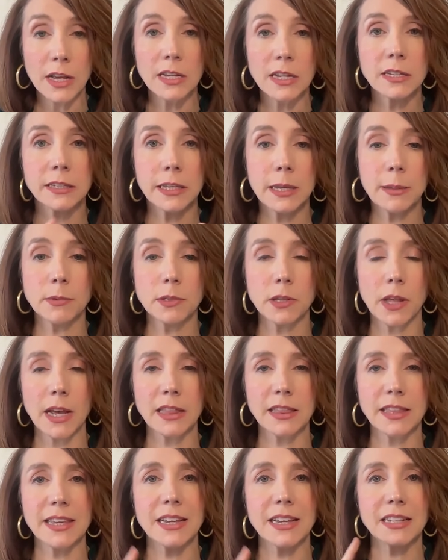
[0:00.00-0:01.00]
seems
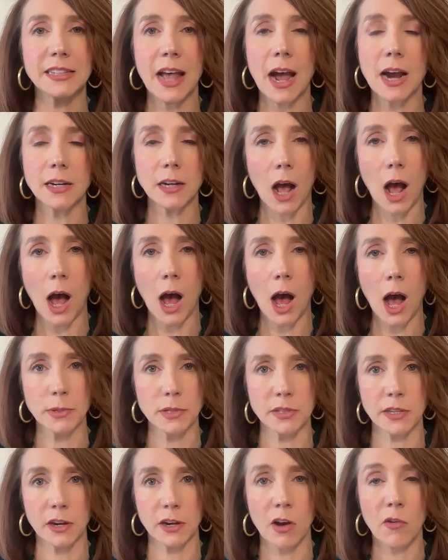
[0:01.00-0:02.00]
like the exact
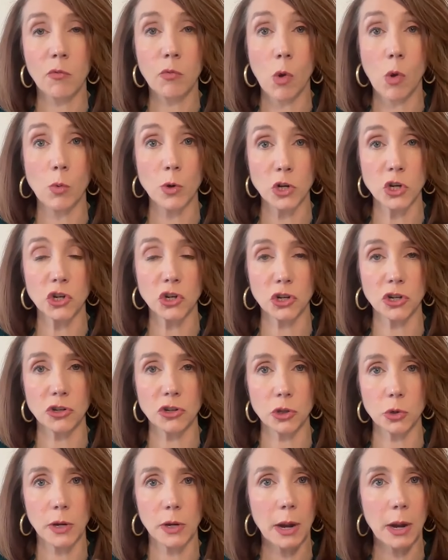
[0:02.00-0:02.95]
opposite of what we should do.